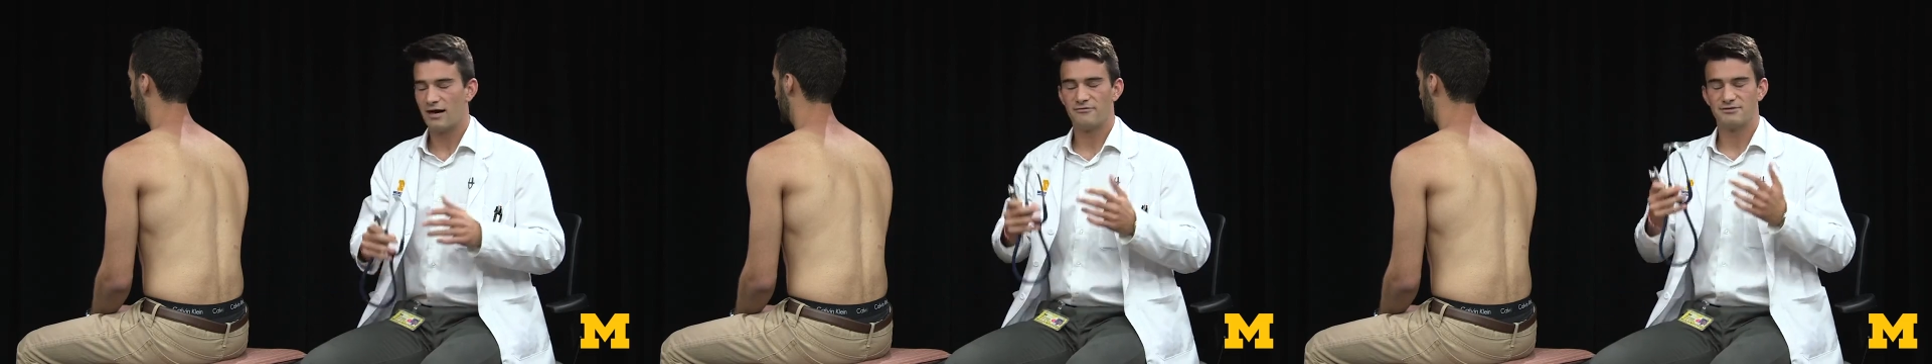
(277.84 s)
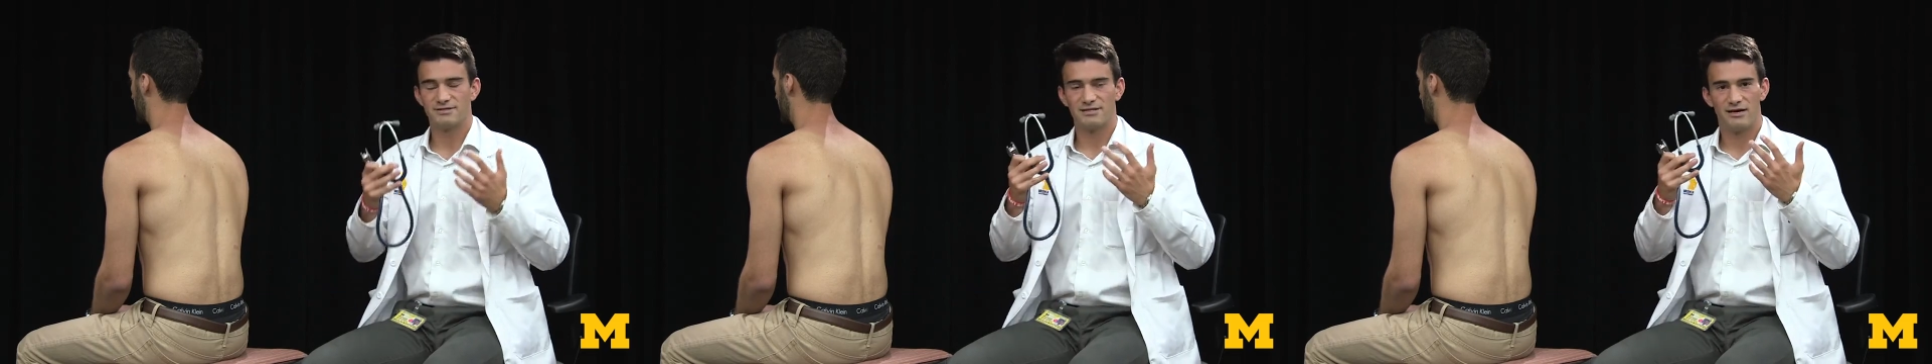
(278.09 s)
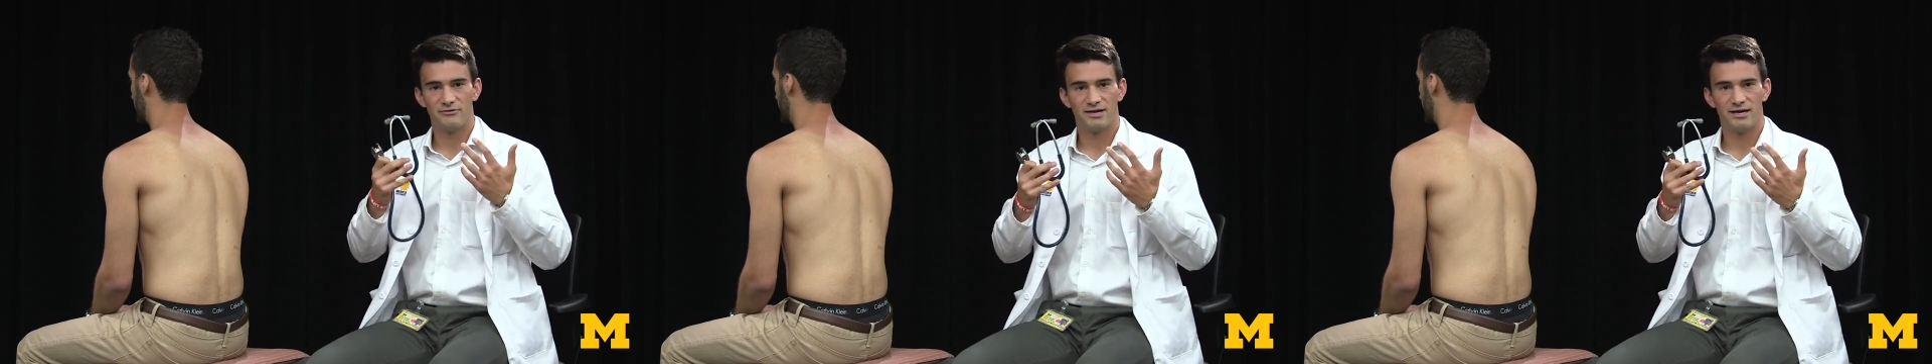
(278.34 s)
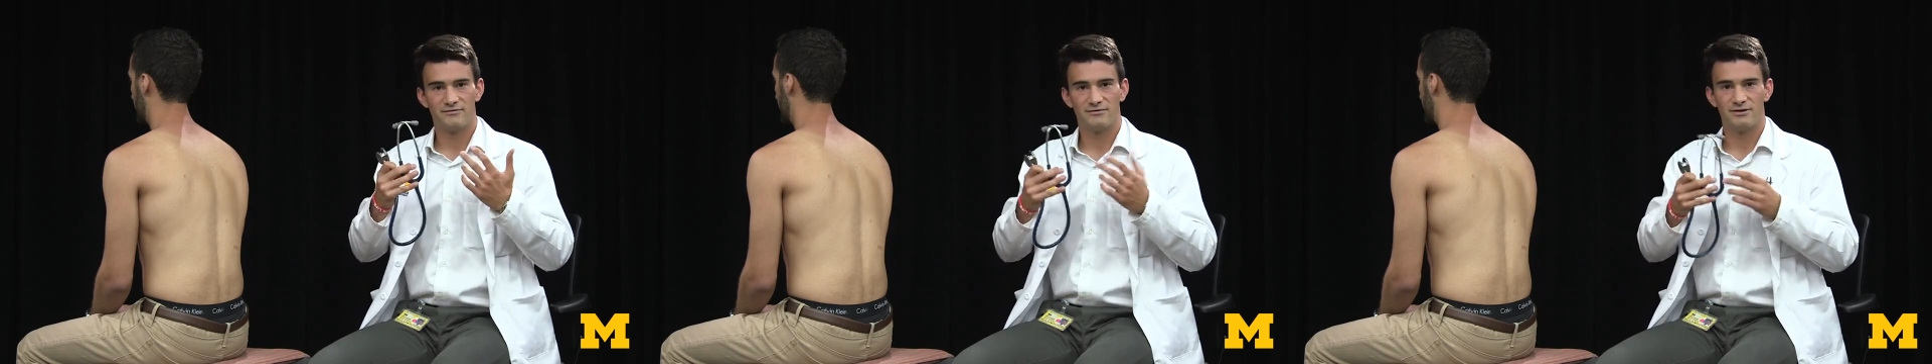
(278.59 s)
Obviously, I would
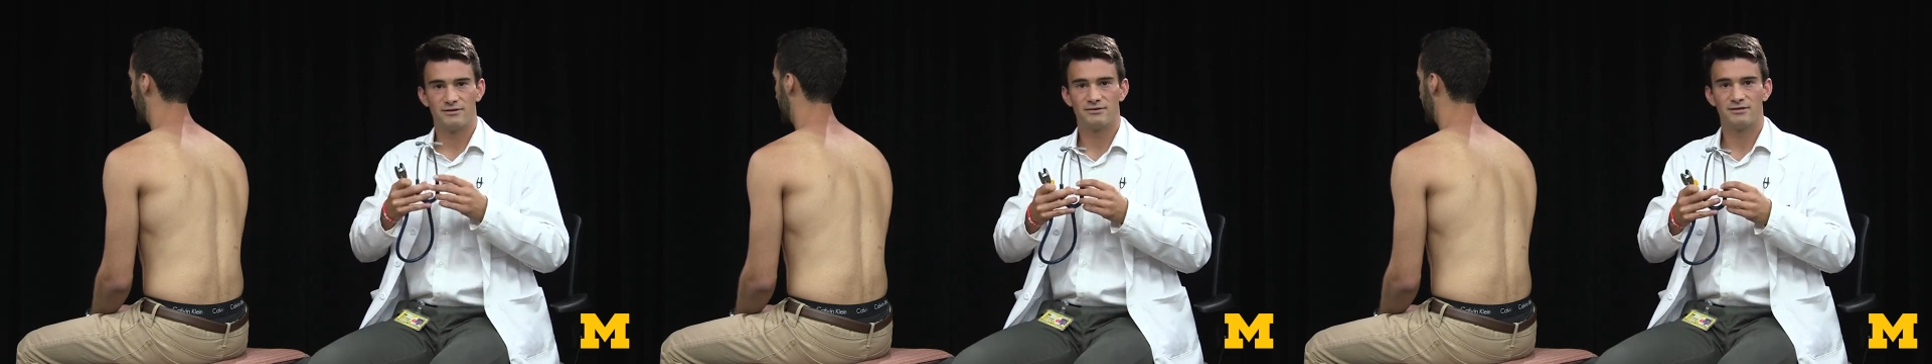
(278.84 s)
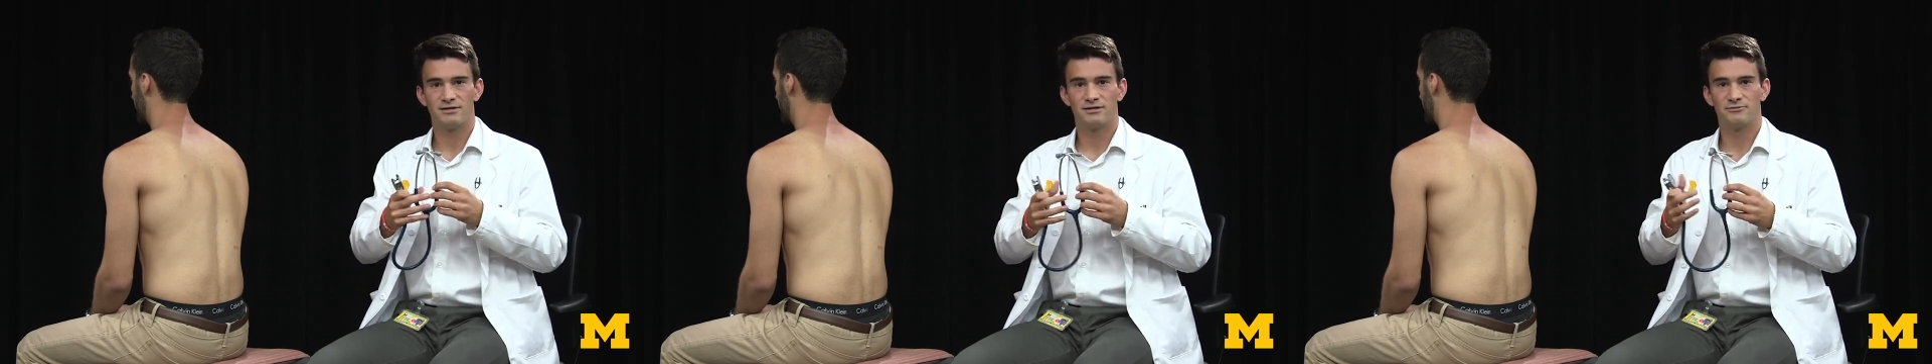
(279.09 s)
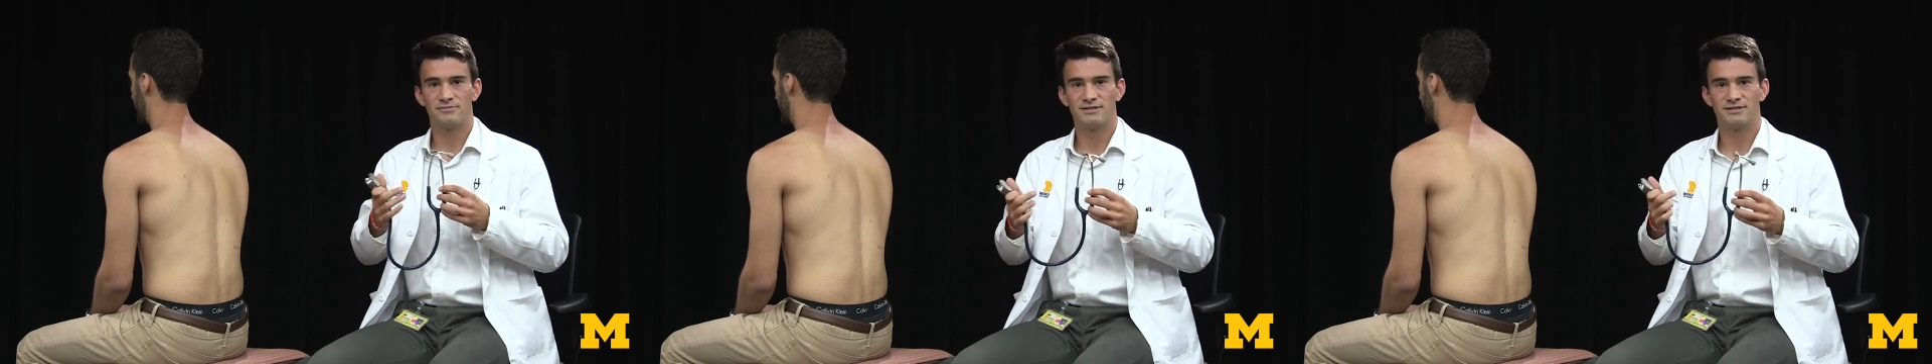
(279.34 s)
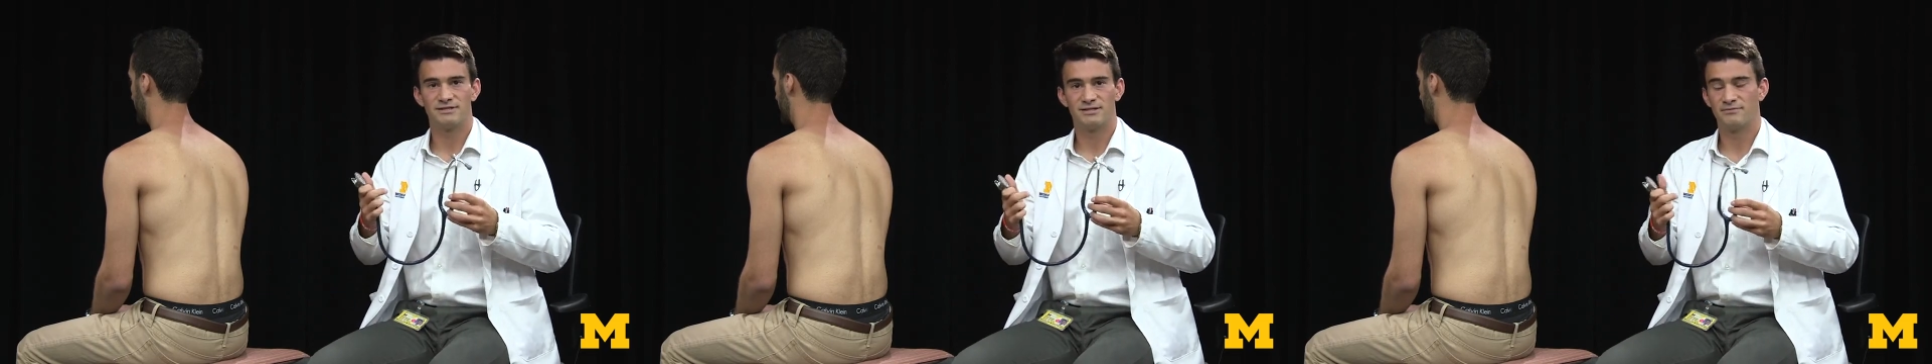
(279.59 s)
have the
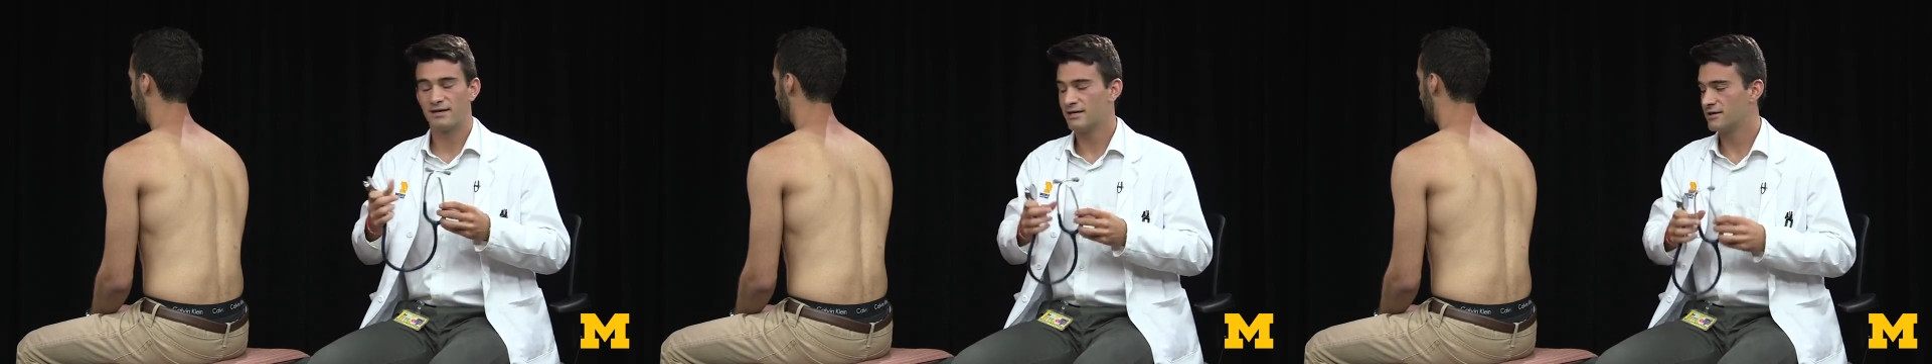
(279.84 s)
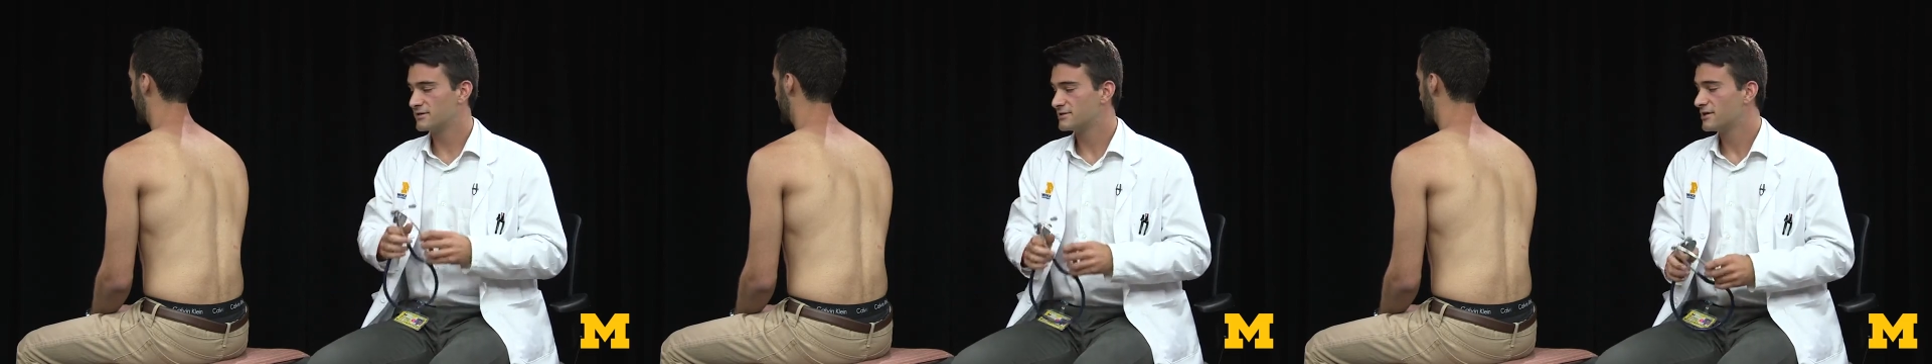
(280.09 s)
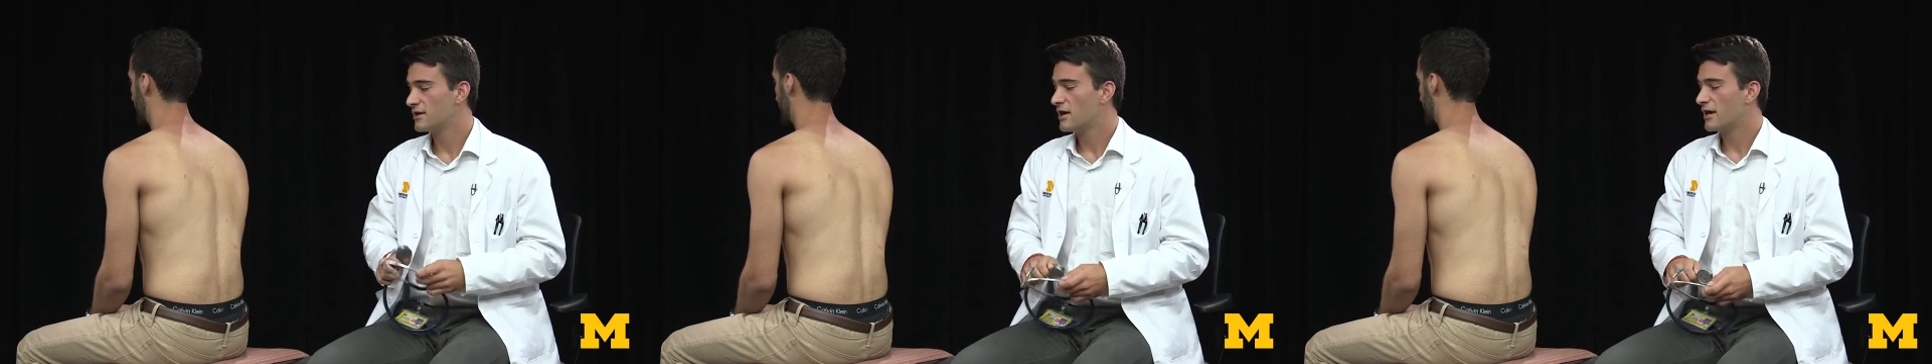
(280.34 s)
earpieces in my ears.